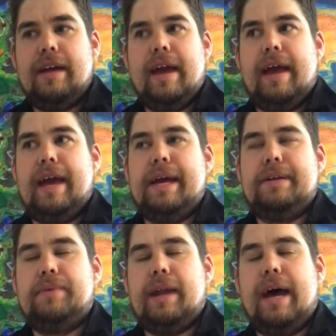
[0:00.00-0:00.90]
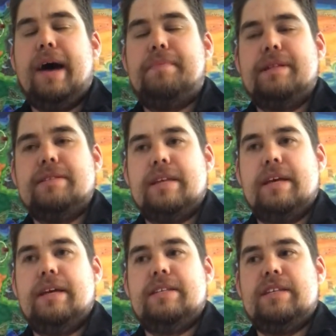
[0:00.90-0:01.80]
And what happens
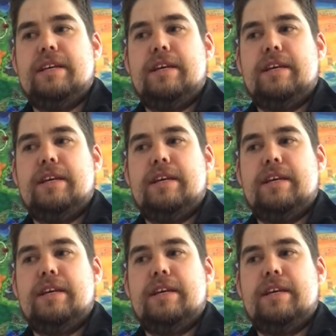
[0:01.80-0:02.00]
is